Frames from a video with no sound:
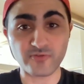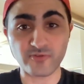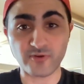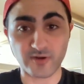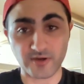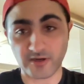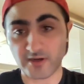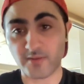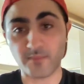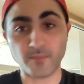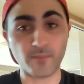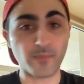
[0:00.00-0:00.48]

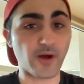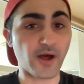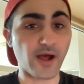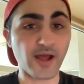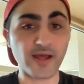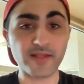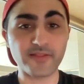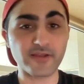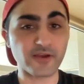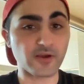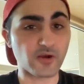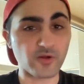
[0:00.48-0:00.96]
far,
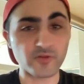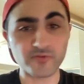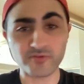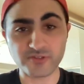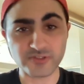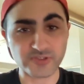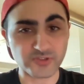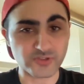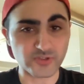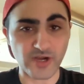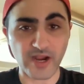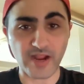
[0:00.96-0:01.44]
compiling all
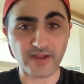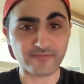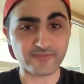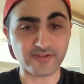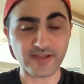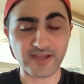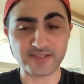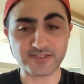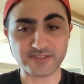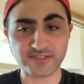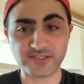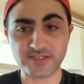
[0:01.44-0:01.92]
these draft
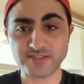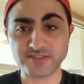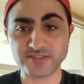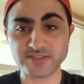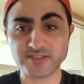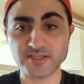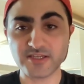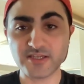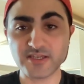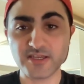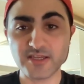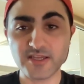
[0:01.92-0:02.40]

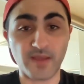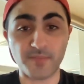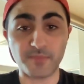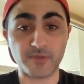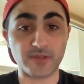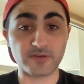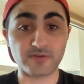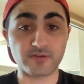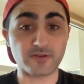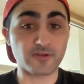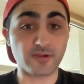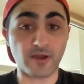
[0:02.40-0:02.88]
assets. I
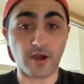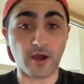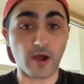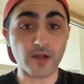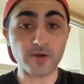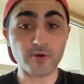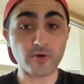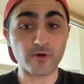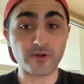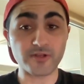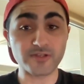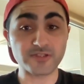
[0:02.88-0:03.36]
mean,
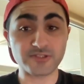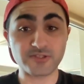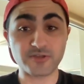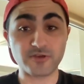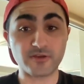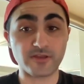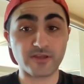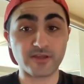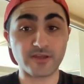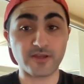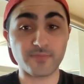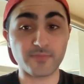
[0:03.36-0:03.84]
Conroy is
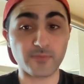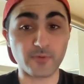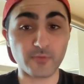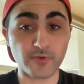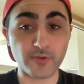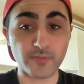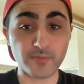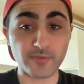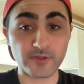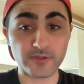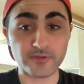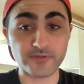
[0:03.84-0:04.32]
cooking up the
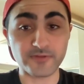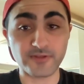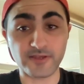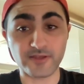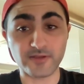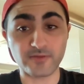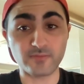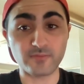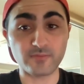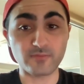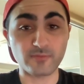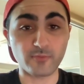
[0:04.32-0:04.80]
rebuild
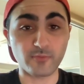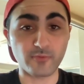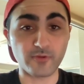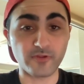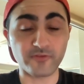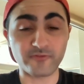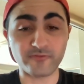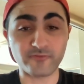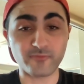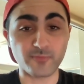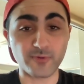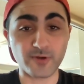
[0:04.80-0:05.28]
that
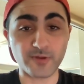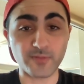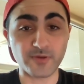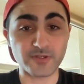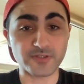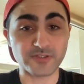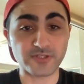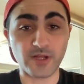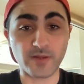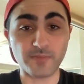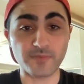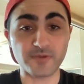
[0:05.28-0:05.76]
we've pretty
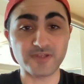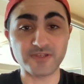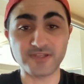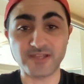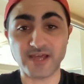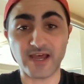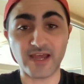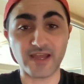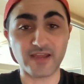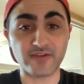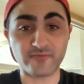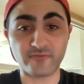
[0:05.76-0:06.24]
much all been
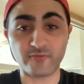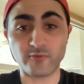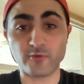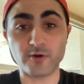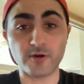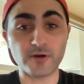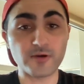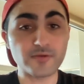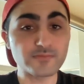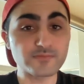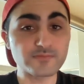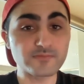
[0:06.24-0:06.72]
dying
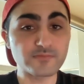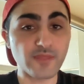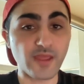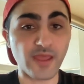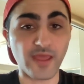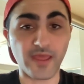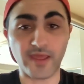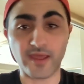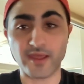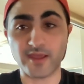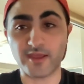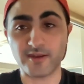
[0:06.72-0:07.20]
for.
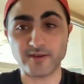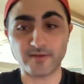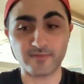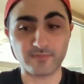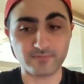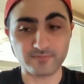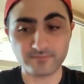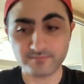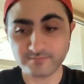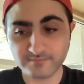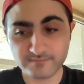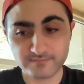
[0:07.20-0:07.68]

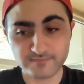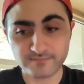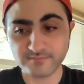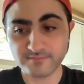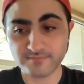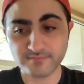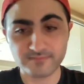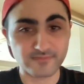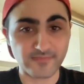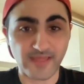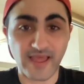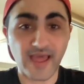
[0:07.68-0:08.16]
And
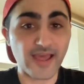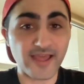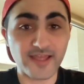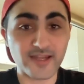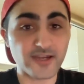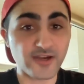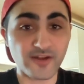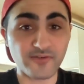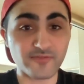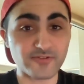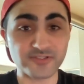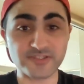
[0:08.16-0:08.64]
that
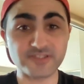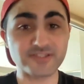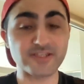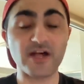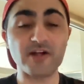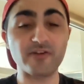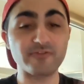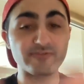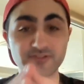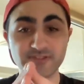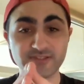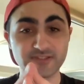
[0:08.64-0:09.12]
in and of
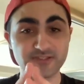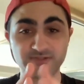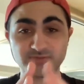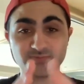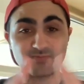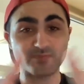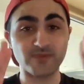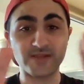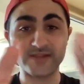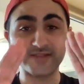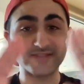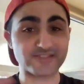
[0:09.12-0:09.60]
itself is
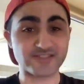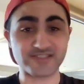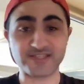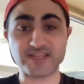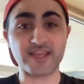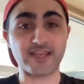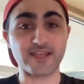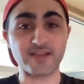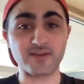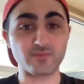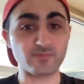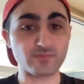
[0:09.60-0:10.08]

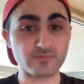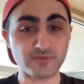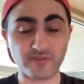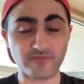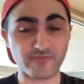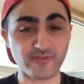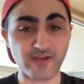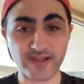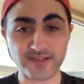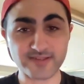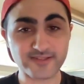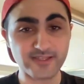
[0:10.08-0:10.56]
insane. The
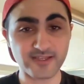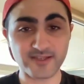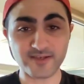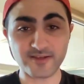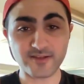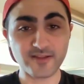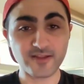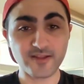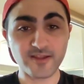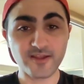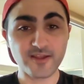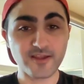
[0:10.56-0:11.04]
fact
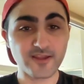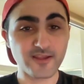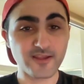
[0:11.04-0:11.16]
that